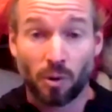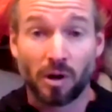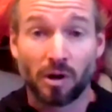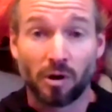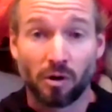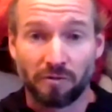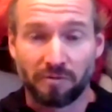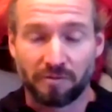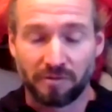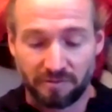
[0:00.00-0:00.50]

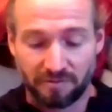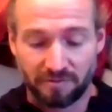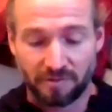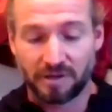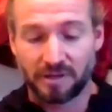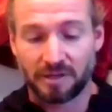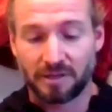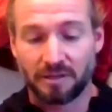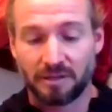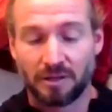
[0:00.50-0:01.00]
quite often a
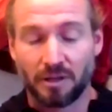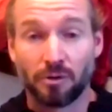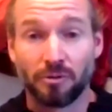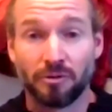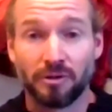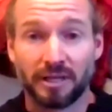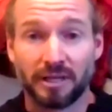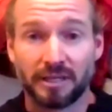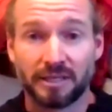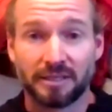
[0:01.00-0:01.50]
very
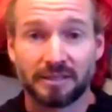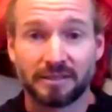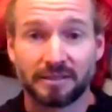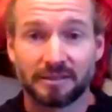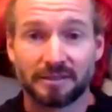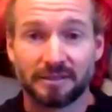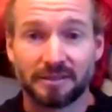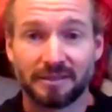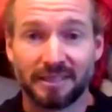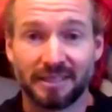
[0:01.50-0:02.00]
lonely
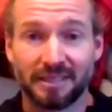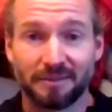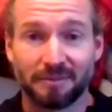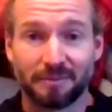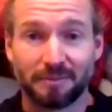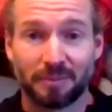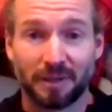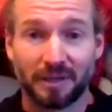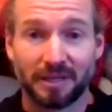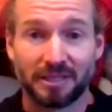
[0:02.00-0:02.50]

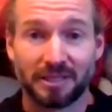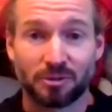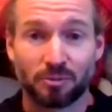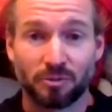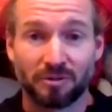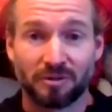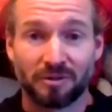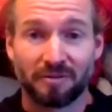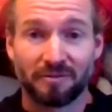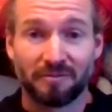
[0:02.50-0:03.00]

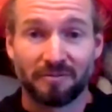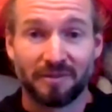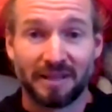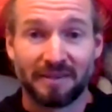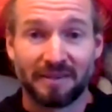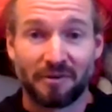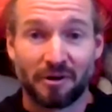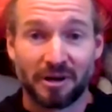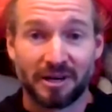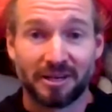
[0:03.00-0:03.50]
place with
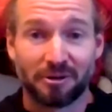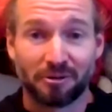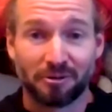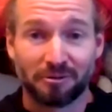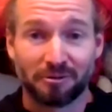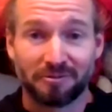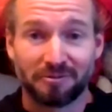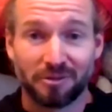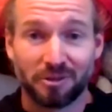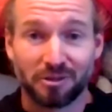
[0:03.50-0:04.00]
very
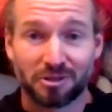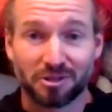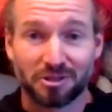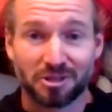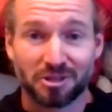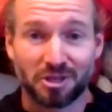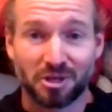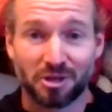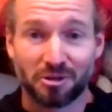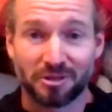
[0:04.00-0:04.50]
little future
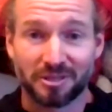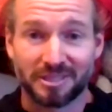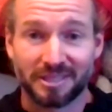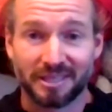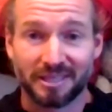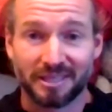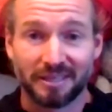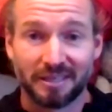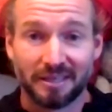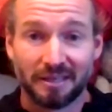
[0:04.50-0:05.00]

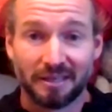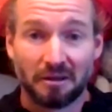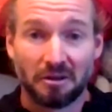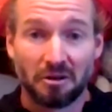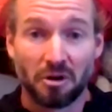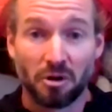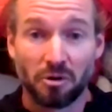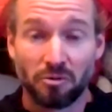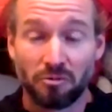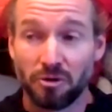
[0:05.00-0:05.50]
security,
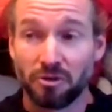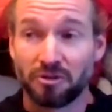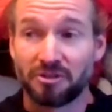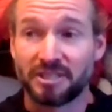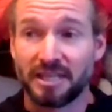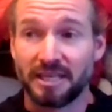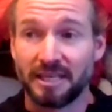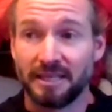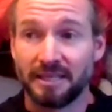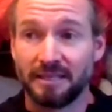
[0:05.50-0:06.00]
no
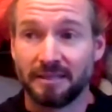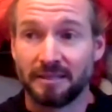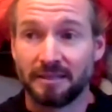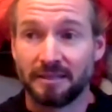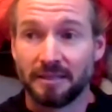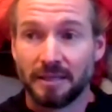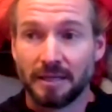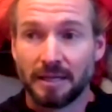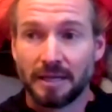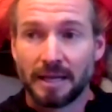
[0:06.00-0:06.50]

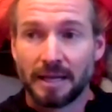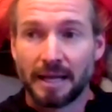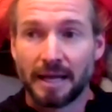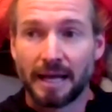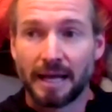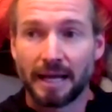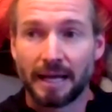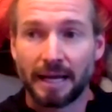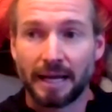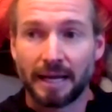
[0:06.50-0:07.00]
routine,
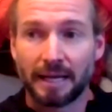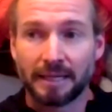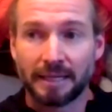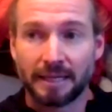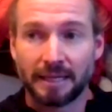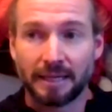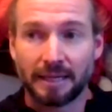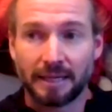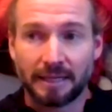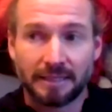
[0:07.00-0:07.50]

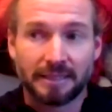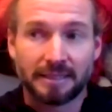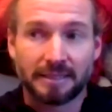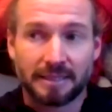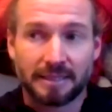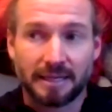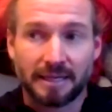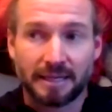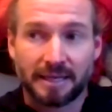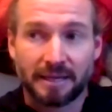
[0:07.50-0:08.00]
and
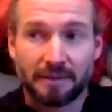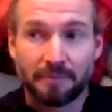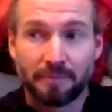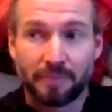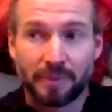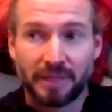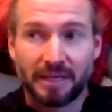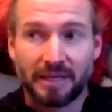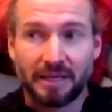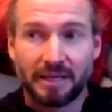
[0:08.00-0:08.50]
it
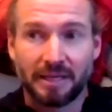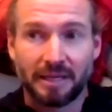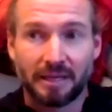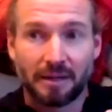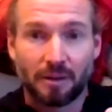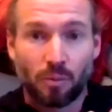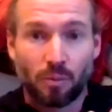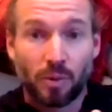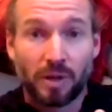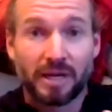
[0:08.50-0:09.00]
can
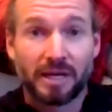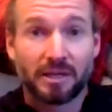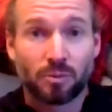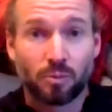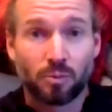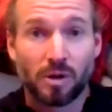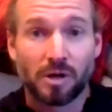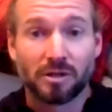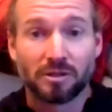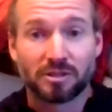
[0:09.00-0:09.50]
be a
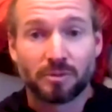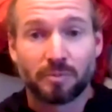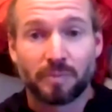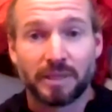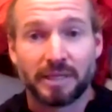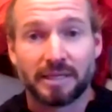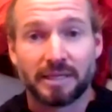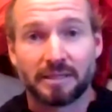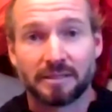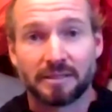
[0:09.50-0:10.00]
weird world to
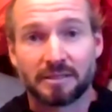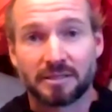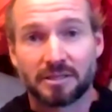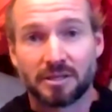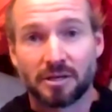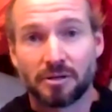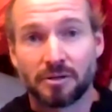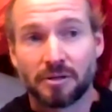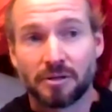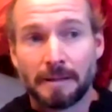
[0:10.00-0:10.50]
be in.
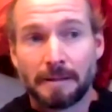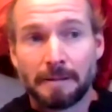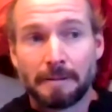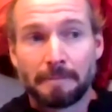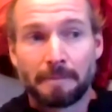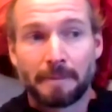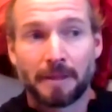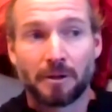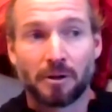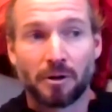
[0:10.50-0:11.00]
So
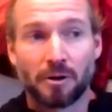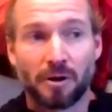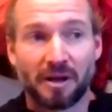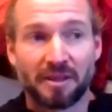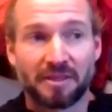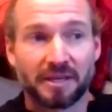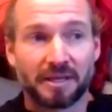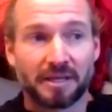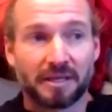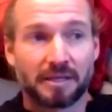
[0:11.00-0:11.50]

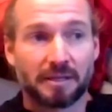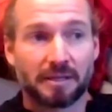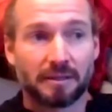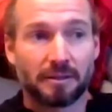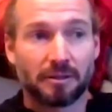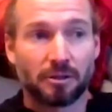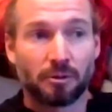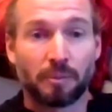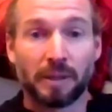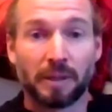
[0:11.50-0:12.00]
I think
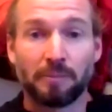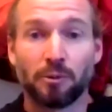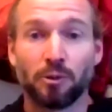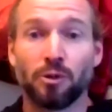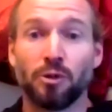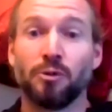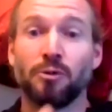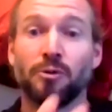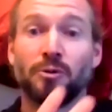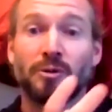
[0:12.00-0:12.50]
the
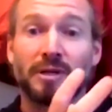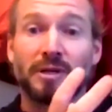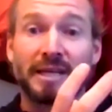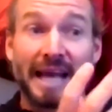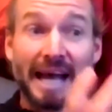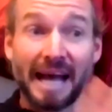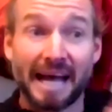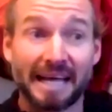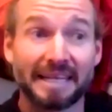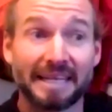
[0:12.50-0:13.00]
people who
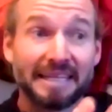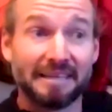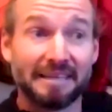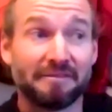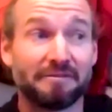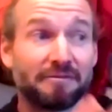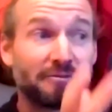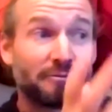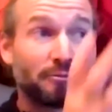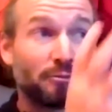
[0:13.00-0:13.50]
can
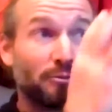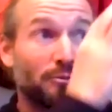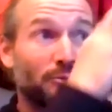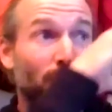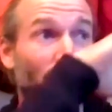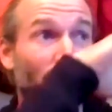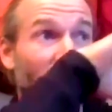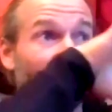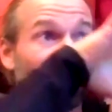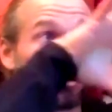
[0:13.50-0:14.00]
live
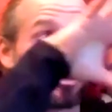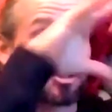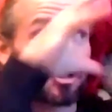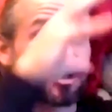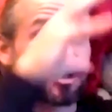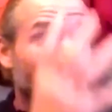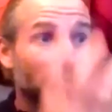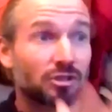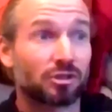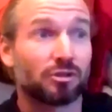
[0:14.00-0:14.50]
with the
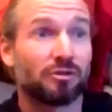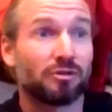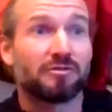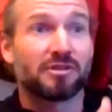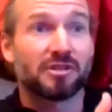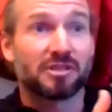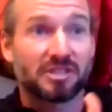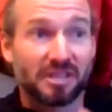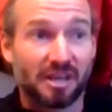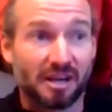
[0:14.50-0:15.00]
structure of
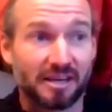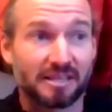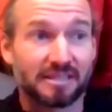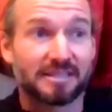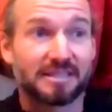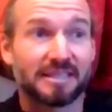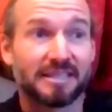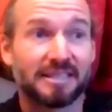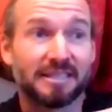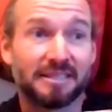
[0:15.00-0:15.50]

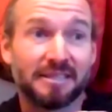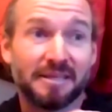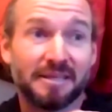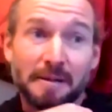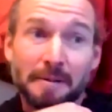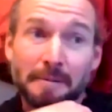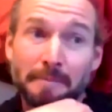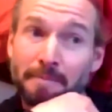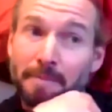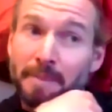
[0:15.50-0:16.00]
society and
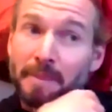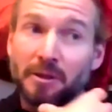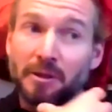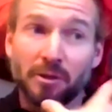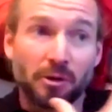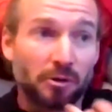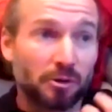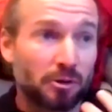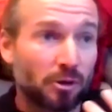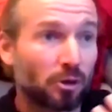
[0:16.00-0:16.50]

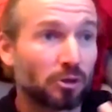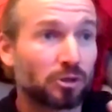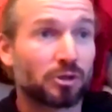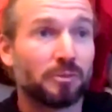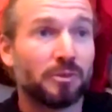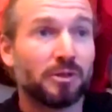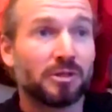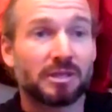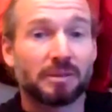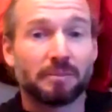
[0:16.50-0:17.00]

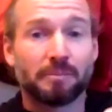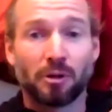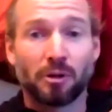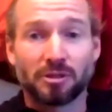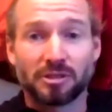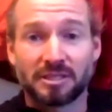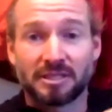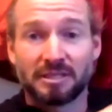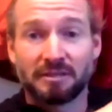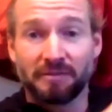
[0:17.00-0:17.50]
contributing
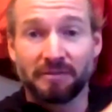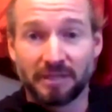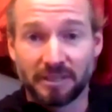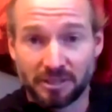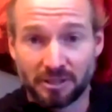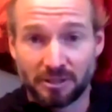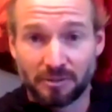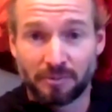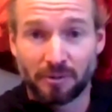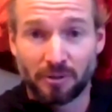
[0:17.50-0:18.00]
positively
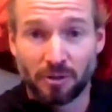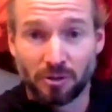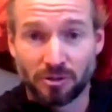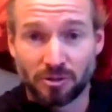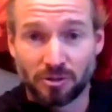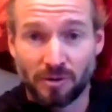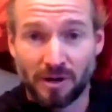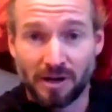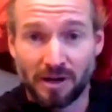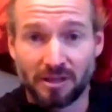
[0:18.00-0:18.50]
to
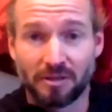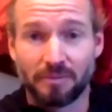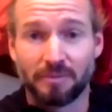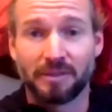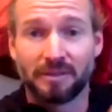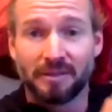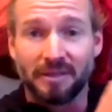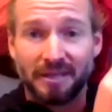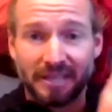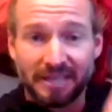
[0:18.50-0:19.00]
those around them
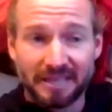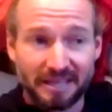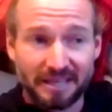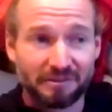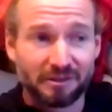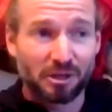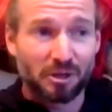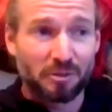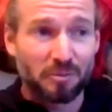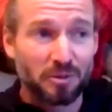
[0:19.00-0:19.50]
and
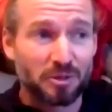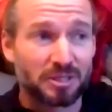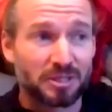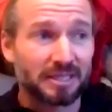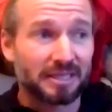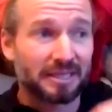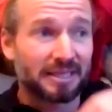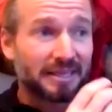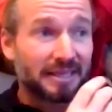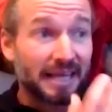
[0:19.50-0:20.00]
living in
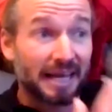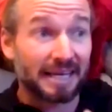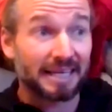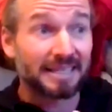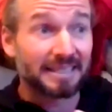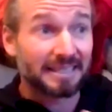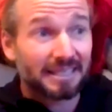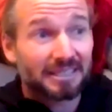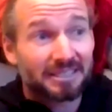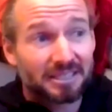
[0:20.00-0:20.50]
community,
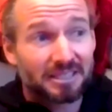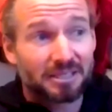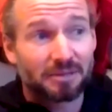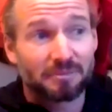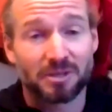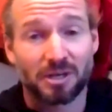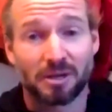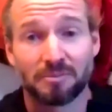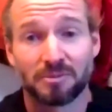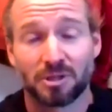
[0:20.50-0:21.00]
that is actually
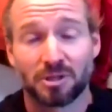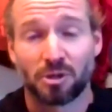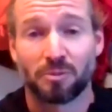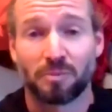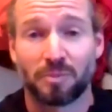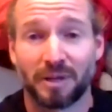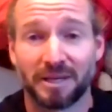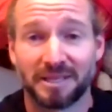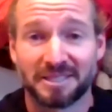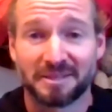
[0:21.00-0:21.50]
sometimes a
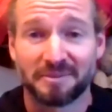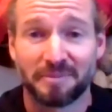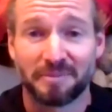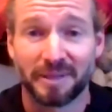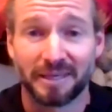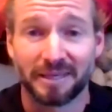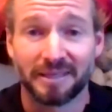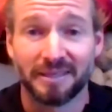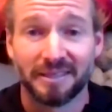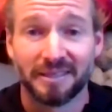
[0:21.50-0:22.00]
good place to
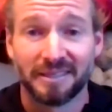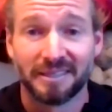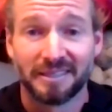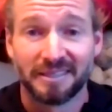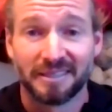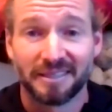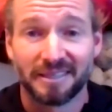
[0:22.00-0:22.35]
be.